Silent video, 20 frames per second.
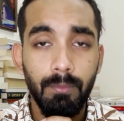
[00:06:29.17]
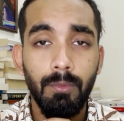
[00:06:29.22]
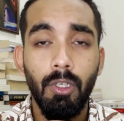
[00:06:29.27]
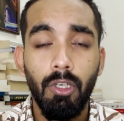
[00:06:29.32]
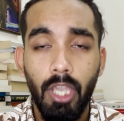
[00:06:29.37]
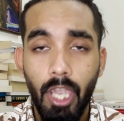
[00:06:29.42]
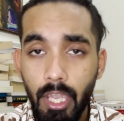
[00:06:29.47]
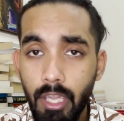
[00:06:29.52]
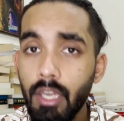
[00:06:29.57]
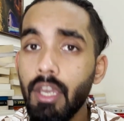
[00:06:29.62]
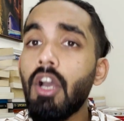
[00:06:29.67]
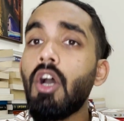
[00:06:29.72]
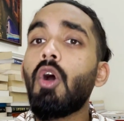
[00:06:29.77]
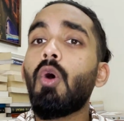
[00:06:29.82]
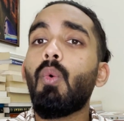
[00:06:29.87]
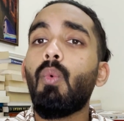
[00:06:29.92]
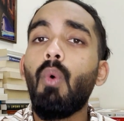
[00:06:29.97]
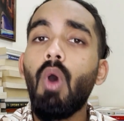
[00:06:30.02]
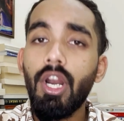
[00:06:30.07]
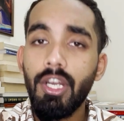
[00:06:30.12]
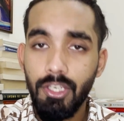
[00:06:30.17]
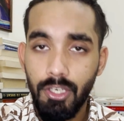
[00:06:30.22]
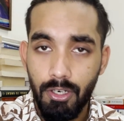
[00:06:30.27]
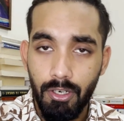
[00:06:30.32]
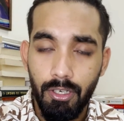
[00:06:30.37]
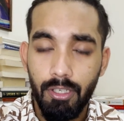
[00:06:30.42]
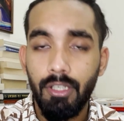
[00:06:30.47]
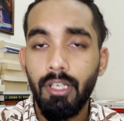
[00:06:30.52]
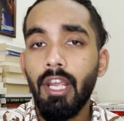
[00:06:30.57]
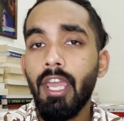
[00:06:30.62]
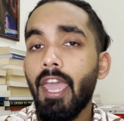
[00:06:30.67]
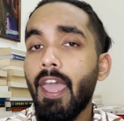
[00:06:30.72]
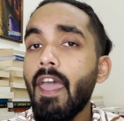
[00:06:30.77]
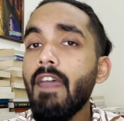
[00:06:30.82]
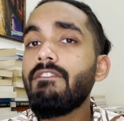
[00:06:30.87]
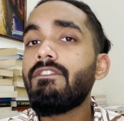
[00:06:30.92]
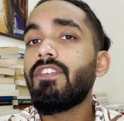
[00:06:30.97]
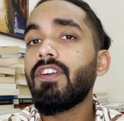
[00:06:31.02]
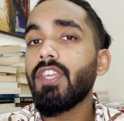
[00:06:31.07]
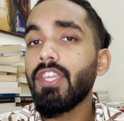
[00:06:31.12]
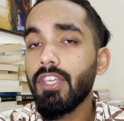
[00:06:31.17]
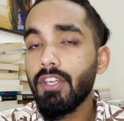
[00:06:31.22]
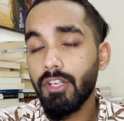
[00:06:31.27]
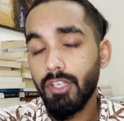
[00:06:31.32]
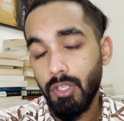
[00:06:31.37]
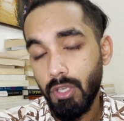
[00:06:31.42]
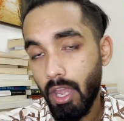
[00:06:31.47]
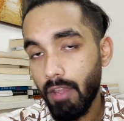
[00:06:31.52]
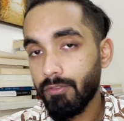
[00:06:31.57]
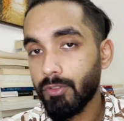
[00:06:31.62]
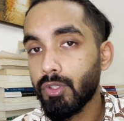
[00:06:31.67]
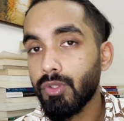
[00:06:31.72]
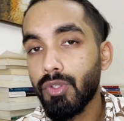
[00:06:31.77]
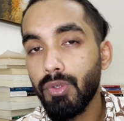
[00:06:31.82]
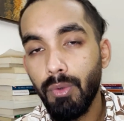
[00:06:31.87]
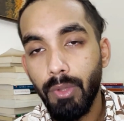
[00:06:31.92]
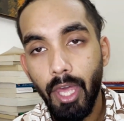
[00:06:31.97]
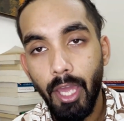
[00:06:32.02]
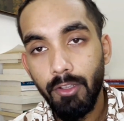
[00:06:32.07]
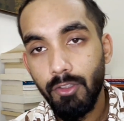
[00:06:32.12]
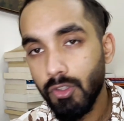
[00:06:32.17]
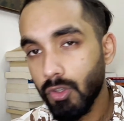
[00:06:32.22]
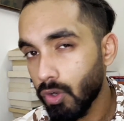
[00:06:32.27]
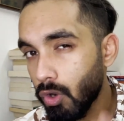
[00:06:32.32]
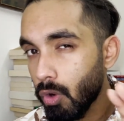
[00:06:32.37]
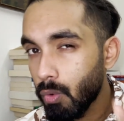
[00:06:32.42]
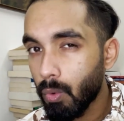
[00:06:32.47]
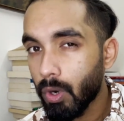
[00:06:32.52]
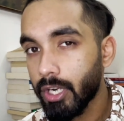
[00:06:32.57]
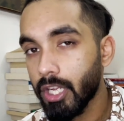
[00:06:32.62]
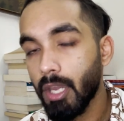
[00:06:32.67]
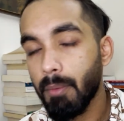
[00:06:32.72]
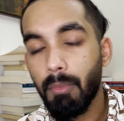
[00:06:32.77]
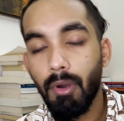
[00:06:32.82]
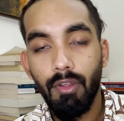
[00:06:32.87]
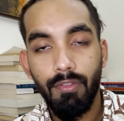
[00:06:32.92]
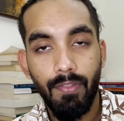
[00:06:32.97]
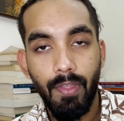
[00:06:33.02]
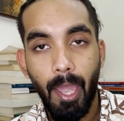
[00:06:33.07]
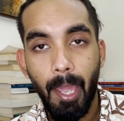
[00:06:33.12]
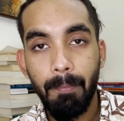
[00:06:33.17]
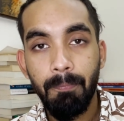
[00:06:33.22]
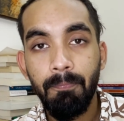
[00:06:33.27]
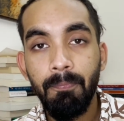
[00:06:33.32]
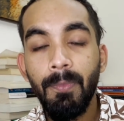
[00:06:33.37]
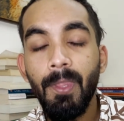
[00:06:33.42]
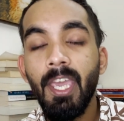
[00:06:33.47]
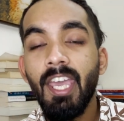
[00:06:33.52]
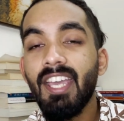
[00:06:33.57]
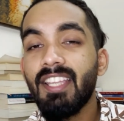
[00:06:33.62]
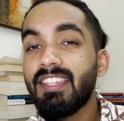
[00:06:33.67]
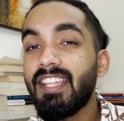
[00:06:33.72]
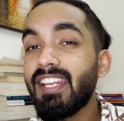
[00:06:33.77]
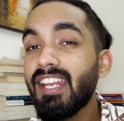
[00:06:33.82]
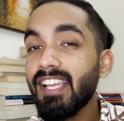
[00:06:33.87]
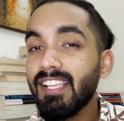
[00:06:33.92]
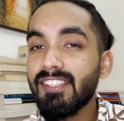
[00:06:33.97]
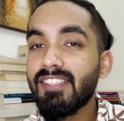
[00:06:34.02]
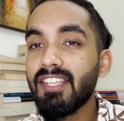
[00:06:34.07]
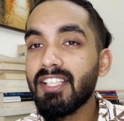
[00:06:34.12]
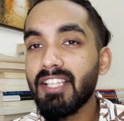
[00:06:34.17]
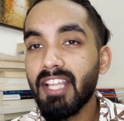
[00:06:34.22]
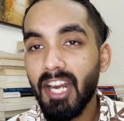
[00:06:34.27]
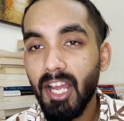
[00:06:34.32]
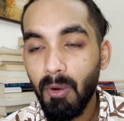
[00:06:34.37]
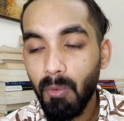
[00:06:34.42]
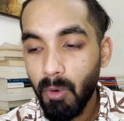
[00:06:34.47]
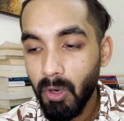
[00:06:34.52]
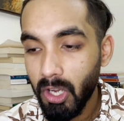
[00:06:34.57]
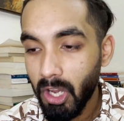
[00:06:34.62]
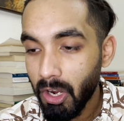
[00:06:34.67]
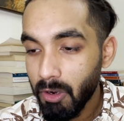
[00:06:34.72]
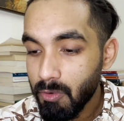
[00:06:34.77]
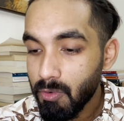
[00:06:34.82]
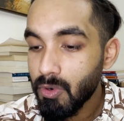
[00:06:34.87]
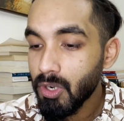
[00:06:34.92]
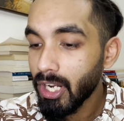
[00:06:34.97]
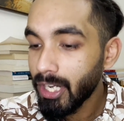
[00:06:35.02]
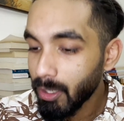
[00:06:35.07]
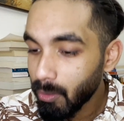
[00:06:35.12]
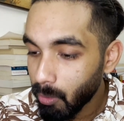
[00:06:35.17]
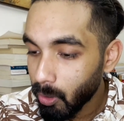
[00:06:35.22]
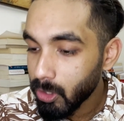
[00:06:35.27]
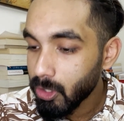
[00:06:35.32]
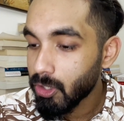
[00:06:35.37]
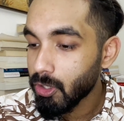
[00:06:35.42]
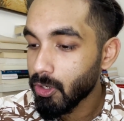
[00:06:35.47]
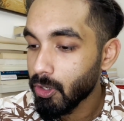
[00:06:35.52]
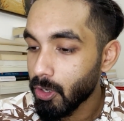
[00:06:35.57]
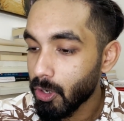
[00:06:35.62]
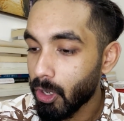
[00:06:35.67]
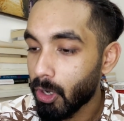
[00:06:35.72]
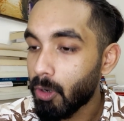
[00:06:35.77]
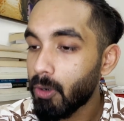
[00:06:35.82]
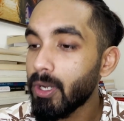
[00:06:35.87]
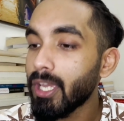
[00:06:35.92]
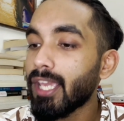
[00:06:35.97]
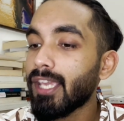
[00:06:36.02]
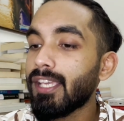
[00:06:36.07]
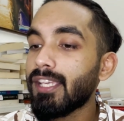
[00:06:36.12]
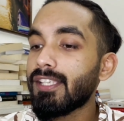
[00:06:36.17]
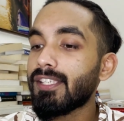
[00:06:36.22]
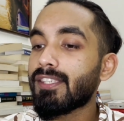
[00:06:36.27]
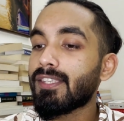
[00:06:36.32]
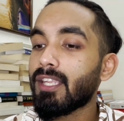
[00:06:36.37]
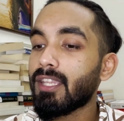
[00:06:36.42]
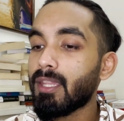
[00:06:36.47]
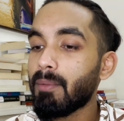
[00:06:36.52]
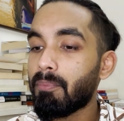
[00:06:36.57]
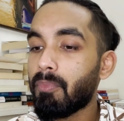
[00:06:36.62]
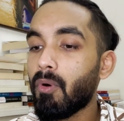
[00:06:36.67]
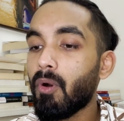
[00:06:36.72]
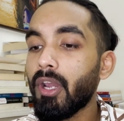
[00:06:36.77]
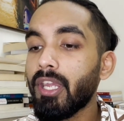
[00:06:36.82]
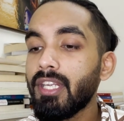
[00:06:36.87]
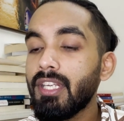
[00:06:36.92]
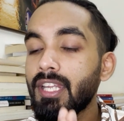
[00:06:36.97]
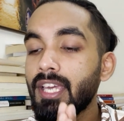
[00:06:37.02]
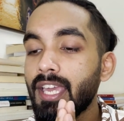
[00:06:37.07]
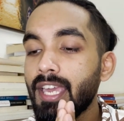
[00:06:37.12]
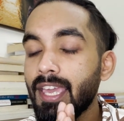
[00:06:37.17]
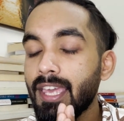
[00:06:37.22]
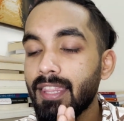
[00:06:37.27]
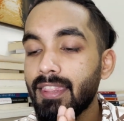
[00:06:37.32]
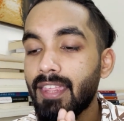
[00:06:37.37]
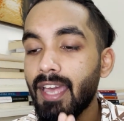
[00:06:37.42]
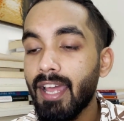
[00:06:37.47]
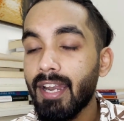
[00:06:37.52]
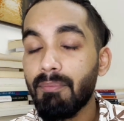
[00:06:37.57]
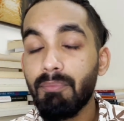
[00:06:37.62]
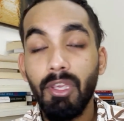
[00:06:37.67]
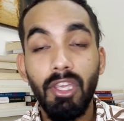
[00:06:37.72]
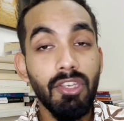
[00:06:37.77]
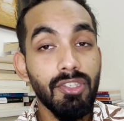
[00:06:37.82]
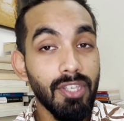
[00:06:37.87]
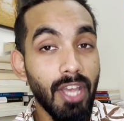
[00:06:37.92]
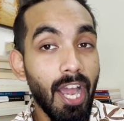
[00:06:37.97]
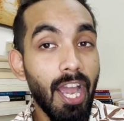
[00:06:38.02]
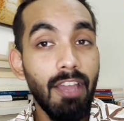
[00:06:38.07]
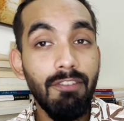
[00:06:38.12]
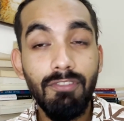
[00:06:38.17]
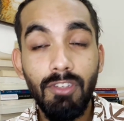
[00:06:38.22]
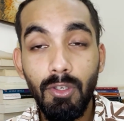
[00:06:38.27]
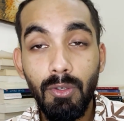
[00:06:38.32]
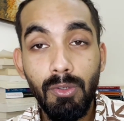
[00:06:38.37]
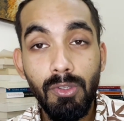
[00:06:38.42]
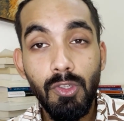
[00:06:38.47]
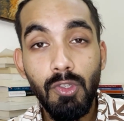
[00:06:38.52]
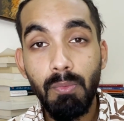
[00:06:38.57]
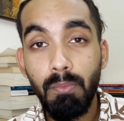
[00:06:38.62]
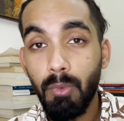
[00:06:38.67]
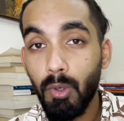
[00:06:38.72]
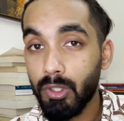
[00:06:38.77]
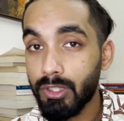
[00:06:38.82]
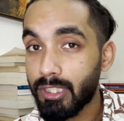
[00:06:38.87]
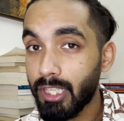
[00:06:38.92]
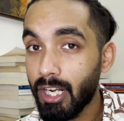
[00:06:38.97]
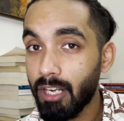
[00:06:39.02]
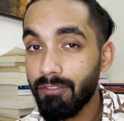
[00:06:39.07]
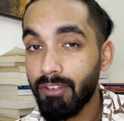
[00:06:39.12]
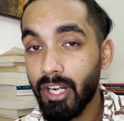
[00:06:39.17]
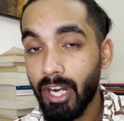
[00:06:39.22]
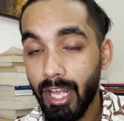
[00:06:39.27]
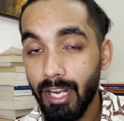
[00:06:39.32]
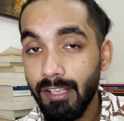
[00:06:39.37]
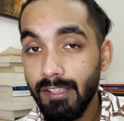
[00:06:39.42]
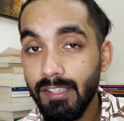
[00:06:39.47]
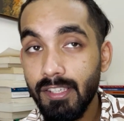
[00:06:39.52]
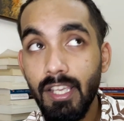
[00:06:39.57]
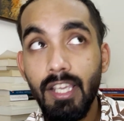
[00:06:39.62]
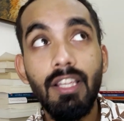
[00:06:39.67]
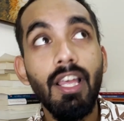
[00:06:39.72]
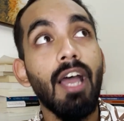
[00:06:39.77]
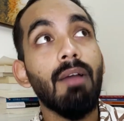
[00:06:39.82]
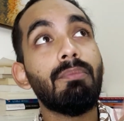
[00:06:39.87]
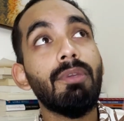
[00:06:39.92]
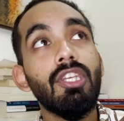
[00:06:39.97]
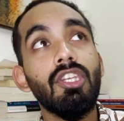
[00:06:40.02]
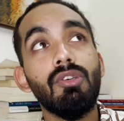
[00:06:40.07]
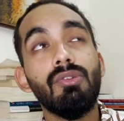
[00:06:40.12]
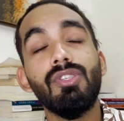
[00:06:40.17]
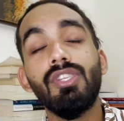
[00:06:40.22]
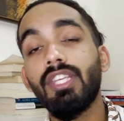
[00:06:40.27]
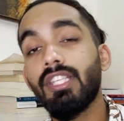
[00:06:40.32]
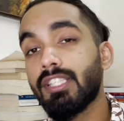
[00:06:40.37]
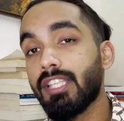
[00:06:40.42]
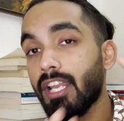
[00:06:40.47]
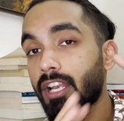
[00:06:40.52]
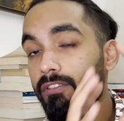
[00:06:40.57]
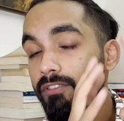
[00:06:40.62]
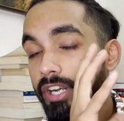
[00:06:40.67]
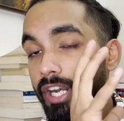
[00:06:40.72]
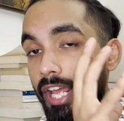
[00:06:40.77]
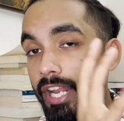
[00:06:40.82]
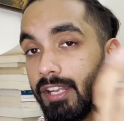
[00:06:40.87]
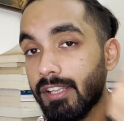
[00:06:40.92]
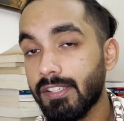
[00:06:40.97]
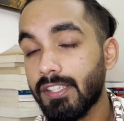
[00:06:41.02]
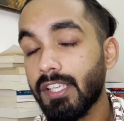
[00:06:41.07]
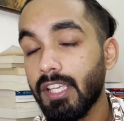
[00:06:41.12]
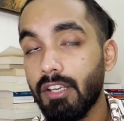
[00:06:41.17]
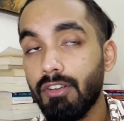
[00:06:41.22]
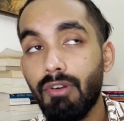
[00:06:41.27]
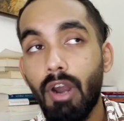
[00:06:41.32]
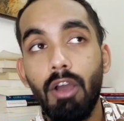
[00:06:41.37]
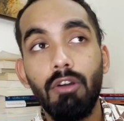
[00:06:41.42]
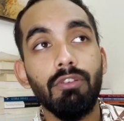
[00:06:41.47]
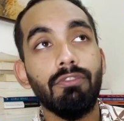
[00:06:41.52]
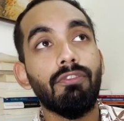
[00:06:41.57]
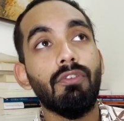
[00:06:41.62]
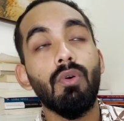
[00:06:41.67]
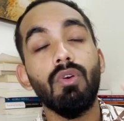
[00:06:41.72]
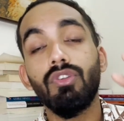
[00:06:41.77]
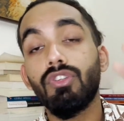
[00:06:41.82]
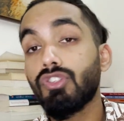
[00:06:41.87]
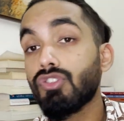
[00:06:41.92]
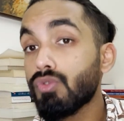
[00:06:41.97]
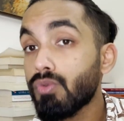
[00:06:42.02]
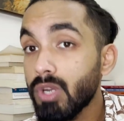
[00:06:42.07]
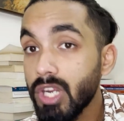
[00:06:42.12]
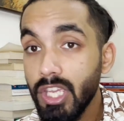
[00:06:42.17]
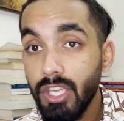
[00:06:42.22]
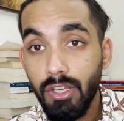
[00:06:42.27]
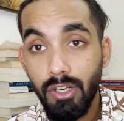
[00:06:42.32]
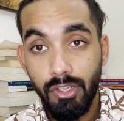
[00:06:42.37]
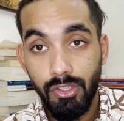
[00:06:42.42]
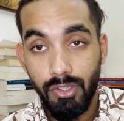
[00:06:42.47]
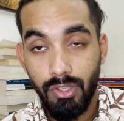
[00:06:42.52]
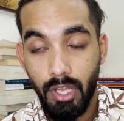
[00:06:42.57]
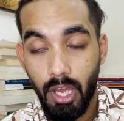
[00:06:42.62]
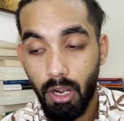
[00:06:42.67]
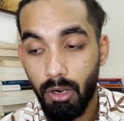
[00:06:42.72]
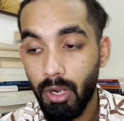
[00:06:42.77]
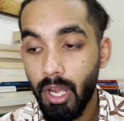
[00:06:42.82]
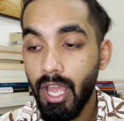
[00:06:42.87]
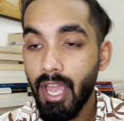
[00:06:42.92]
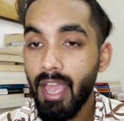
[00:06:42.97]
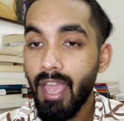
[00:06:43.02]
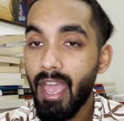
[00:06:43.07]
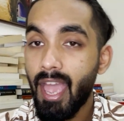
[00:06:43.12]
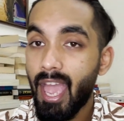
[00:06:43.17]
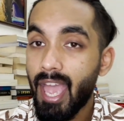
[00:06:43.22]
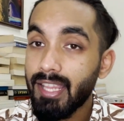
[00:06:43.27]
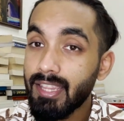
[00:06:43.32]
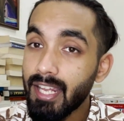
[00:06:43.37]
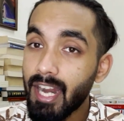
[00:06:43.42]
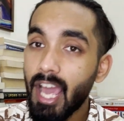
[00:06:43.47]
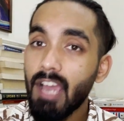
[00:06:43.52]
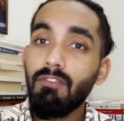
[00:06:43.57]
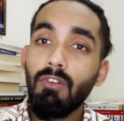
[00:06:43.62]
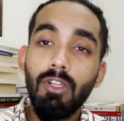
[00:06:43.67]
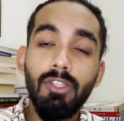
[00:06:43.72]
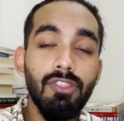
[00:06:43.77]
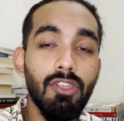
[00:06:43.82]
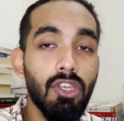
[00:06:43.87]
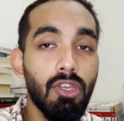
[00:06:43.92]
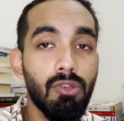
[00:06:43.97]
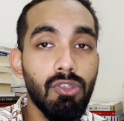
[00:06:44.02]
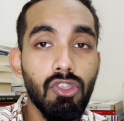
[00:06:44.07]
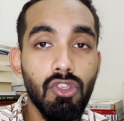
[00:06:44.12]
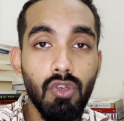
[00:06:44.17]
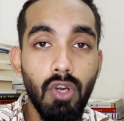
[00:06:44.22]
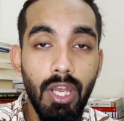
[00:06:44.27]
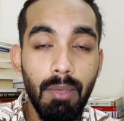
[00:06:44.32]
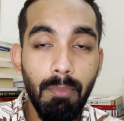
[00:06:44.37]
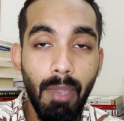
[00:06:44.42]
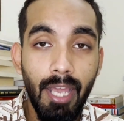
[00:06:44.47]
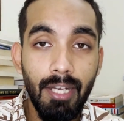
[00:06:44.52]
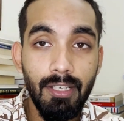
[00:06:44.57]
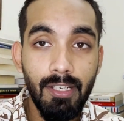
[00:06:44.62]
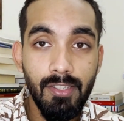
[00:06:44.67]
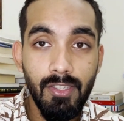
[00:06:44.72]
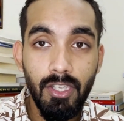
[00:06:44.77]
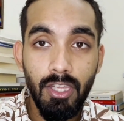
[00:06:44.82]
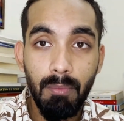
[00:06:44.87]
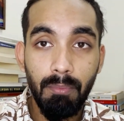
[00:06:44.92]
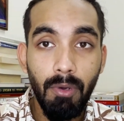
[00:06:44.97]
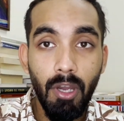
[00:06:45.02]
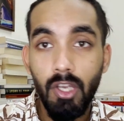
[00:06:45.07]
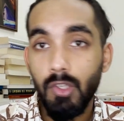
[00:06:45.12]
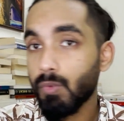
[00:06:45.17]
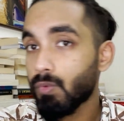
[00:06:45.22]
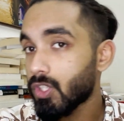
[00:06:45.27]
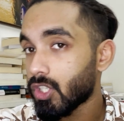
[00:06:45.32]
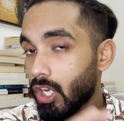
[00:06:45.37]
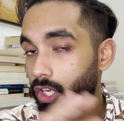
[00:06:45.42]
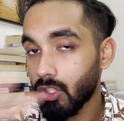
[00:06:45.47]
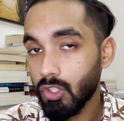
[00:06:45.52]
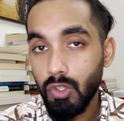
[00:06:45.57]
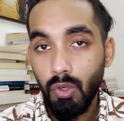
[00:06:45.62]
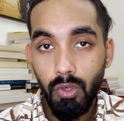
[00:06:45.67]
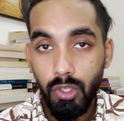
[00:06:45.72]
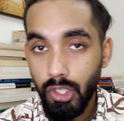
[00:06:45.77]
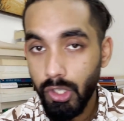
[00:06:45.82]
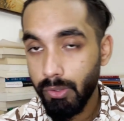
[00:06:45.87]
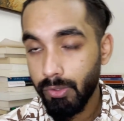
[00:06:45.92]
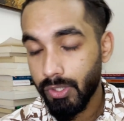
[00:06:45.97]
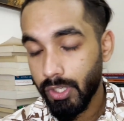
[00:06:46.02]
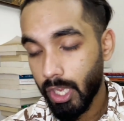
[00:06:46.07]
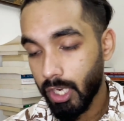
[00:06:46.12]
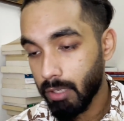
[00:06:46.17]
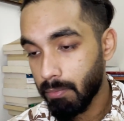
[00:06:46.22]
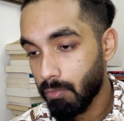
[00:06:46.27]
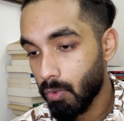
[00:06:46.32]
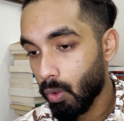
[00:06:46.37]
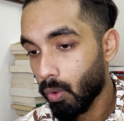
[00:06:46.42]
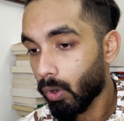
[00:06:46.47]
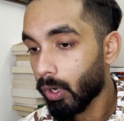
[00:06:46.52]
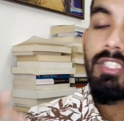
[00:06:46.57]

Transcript: okay? 1 year. Every year you have to do that, so don't worry about that. The next thing that I really want you to know is the point that, because I have used both Delaware LLC, I've been using Delaware LLC route for 3 years now. And then I've also used Stripe Atlas in the past, which I don't use anymore.